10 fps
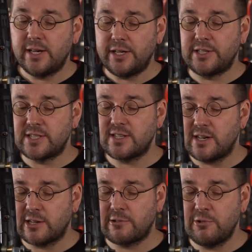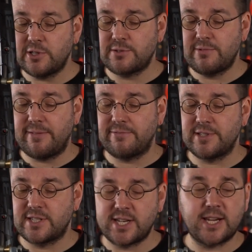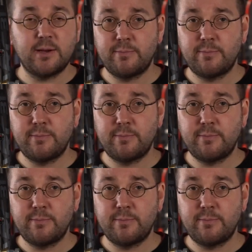you can start cross-referencing